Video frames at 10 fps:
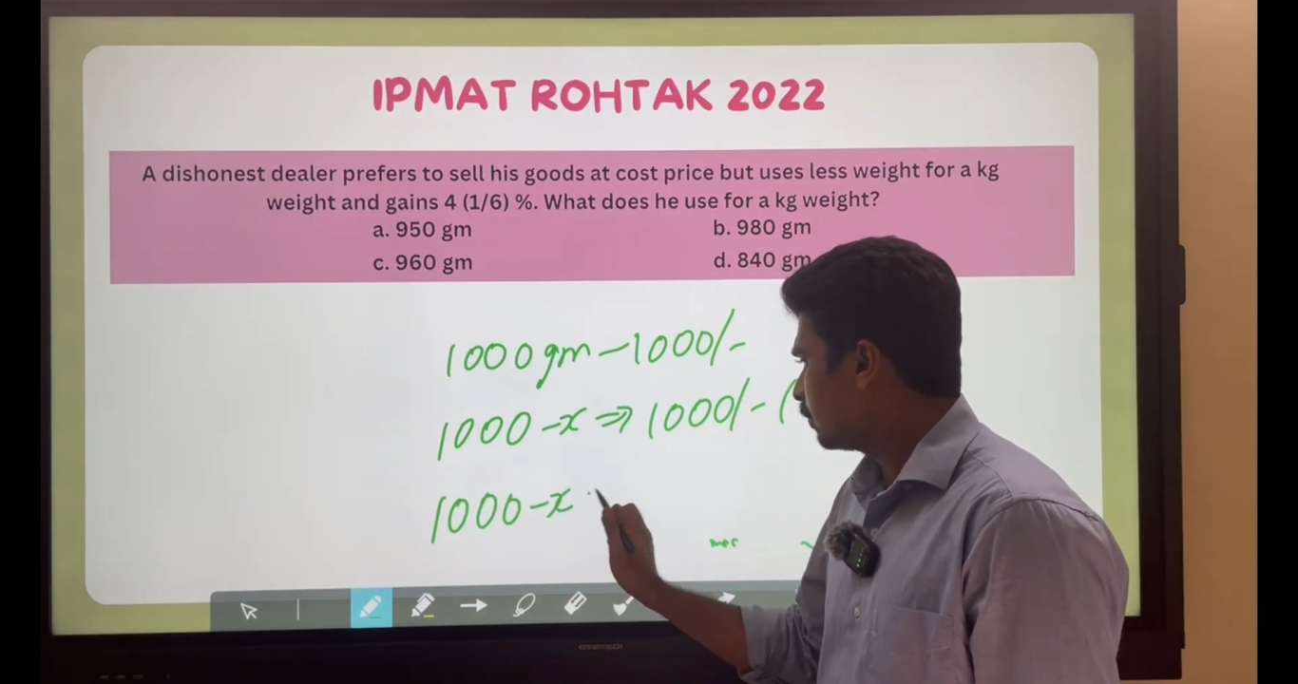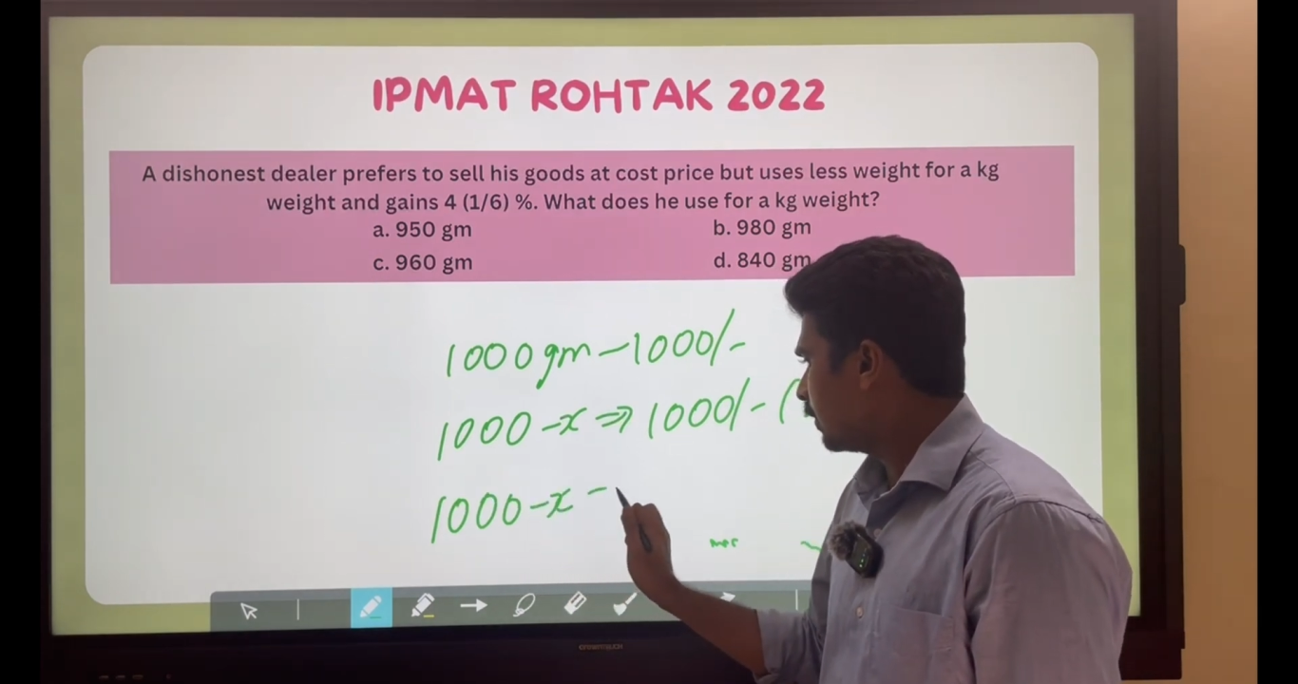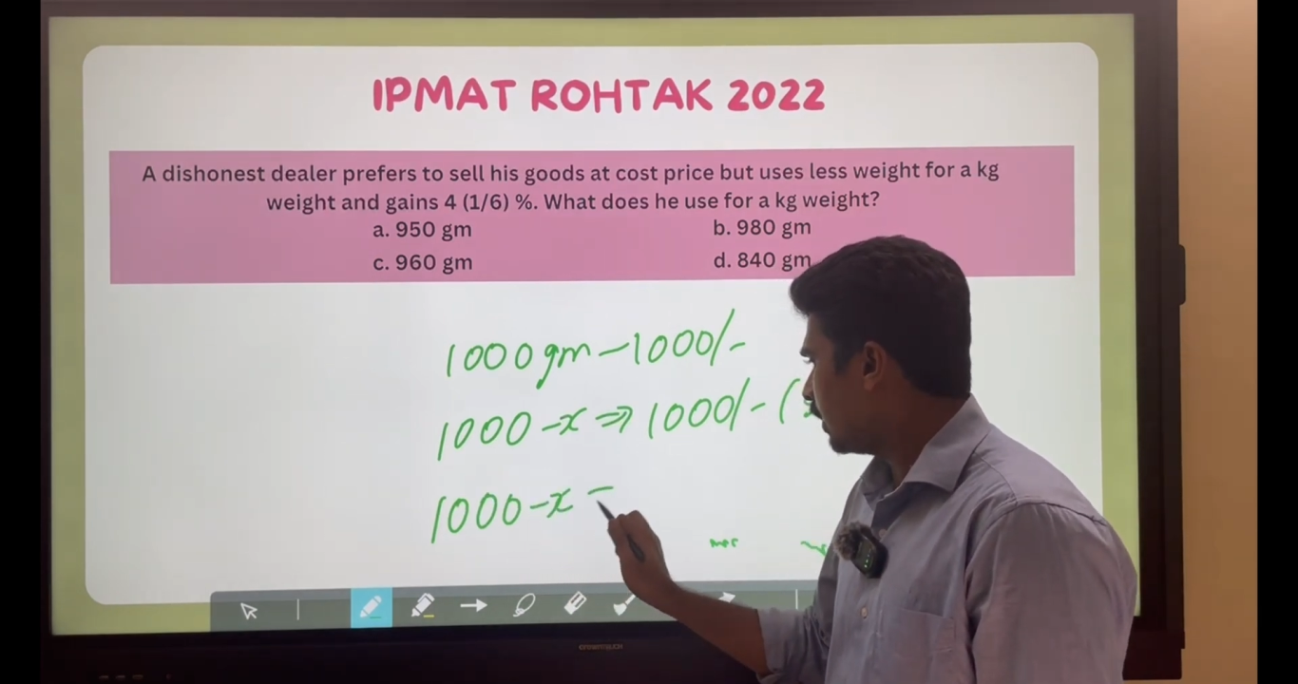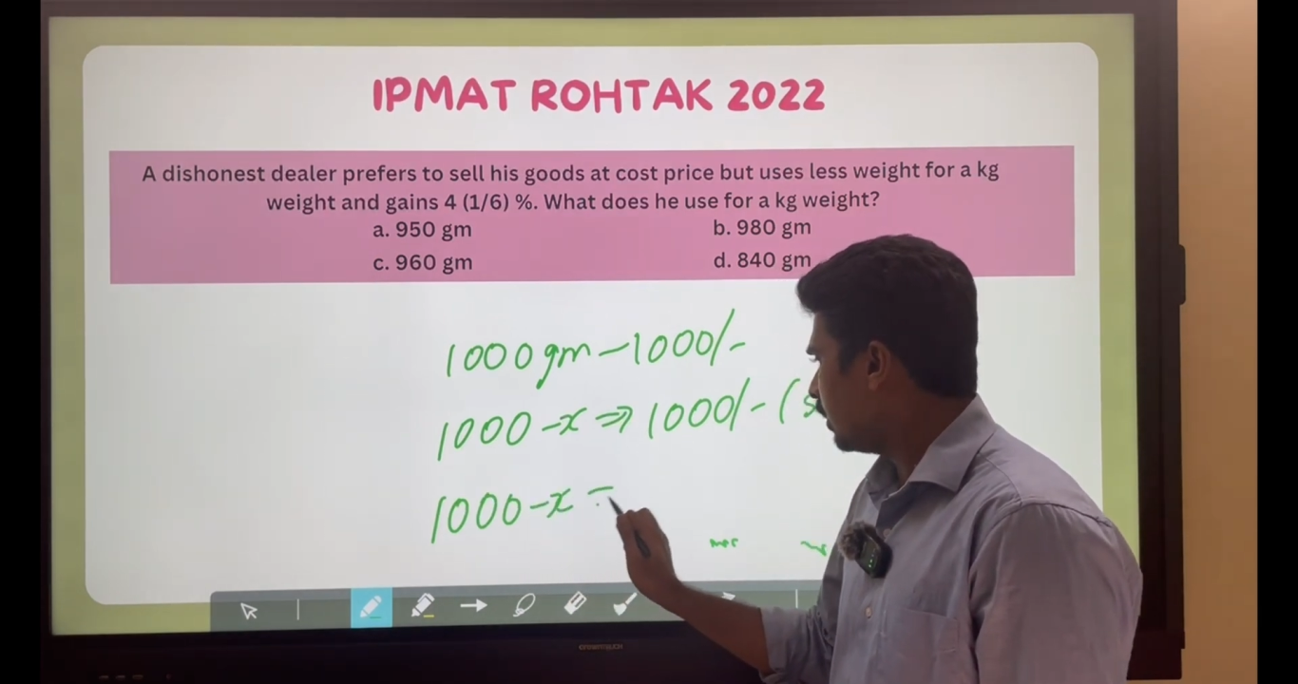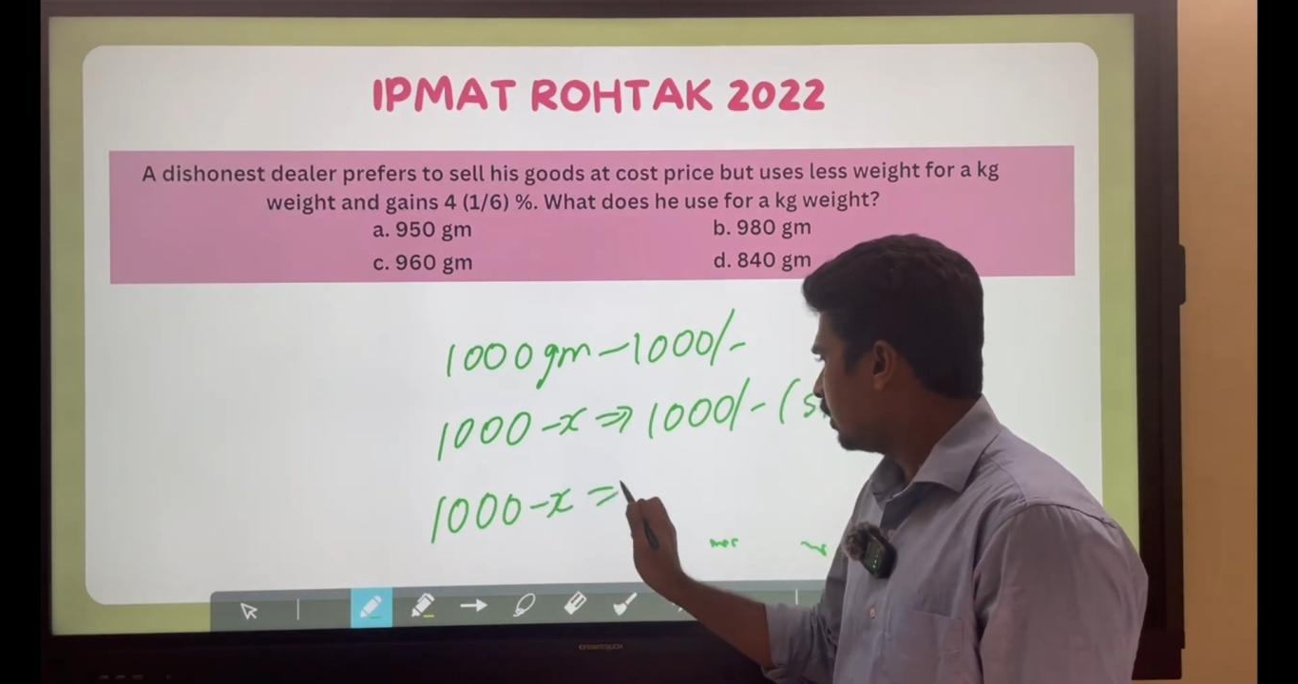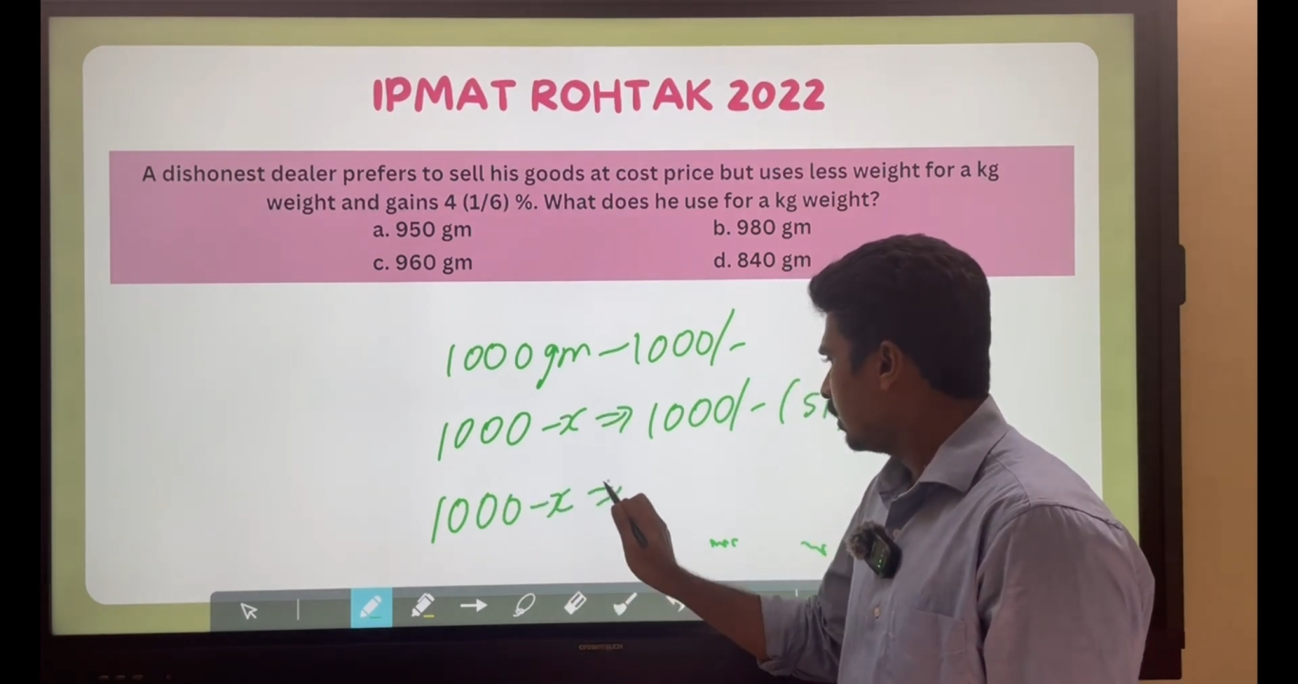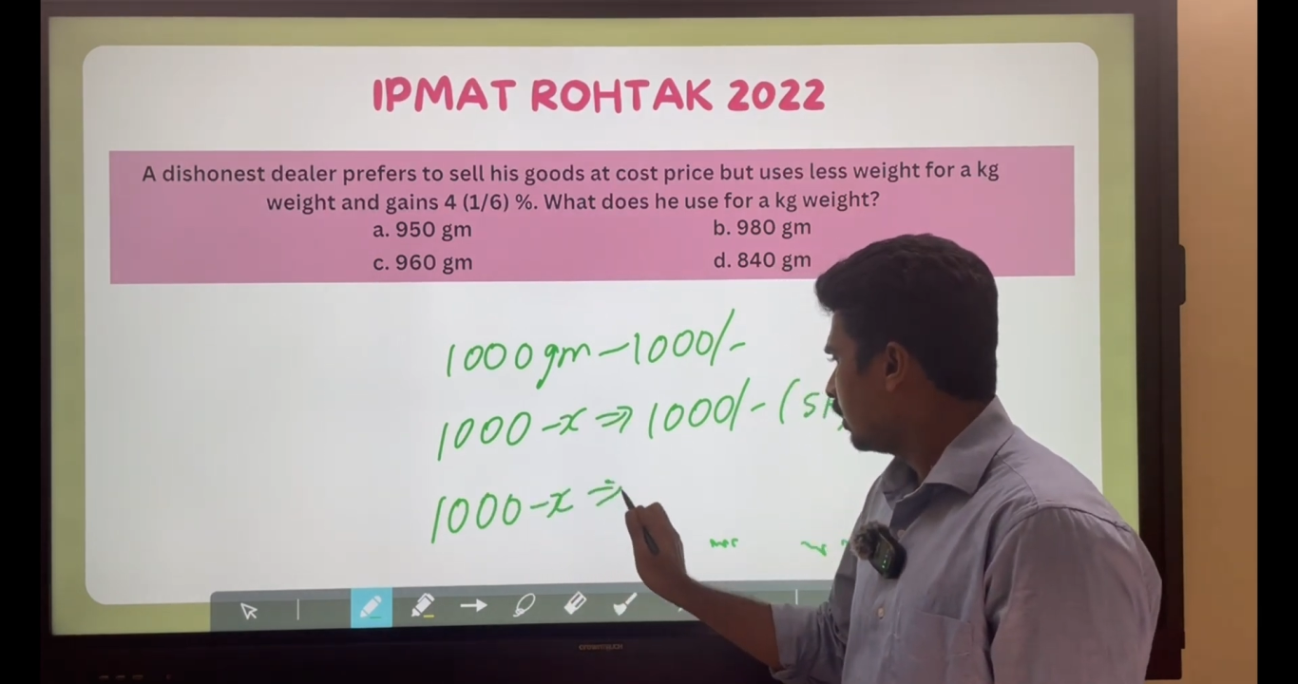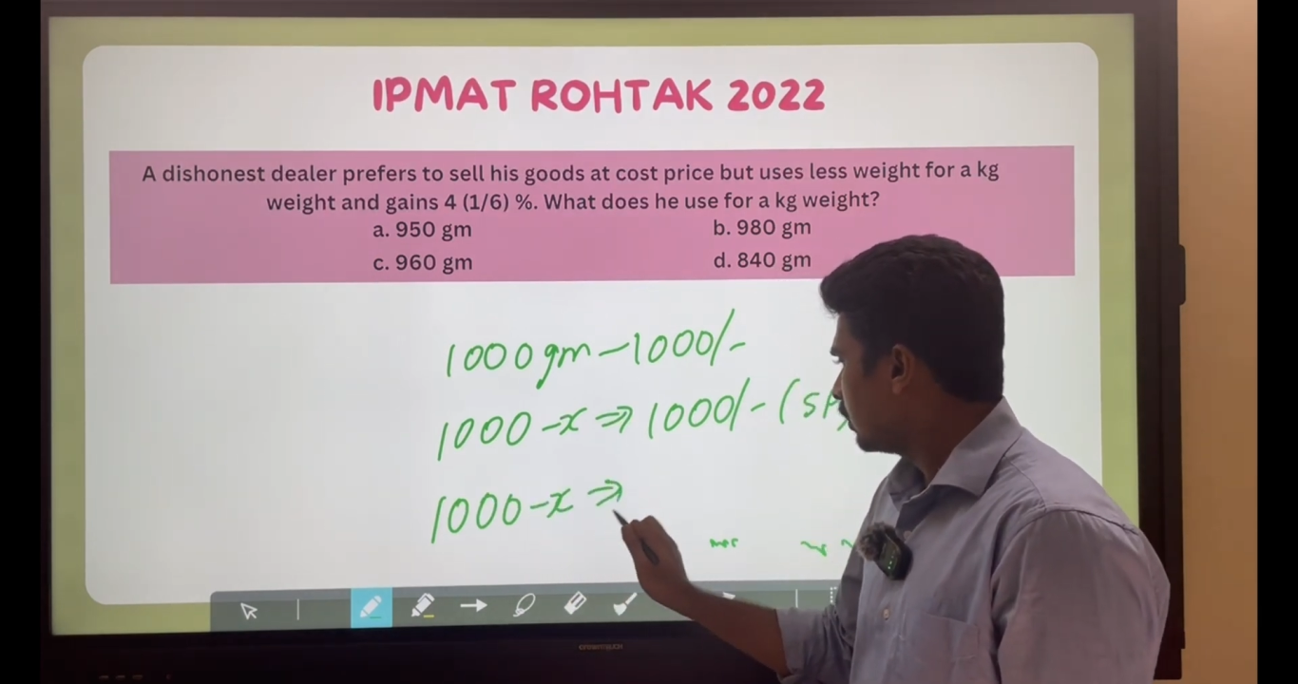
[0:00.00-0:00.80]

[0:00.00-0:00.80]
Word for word: would be